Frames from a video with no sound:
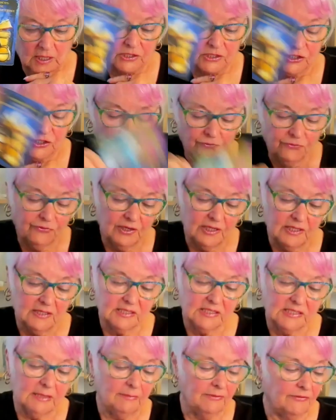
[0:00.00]
I do feel
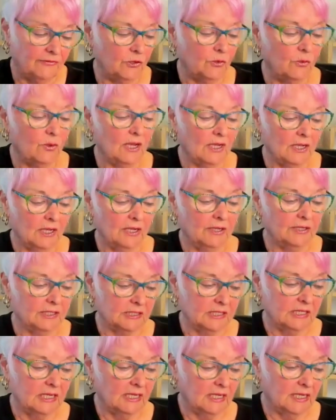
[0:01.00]
some of you are going
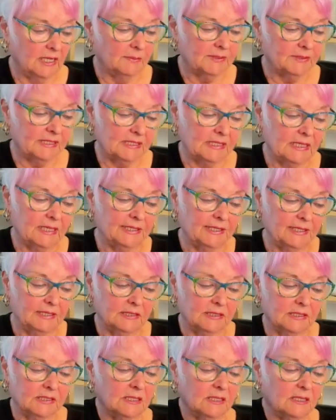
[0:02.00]
to take up
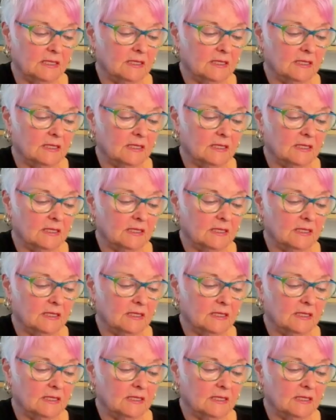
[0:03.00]
studies.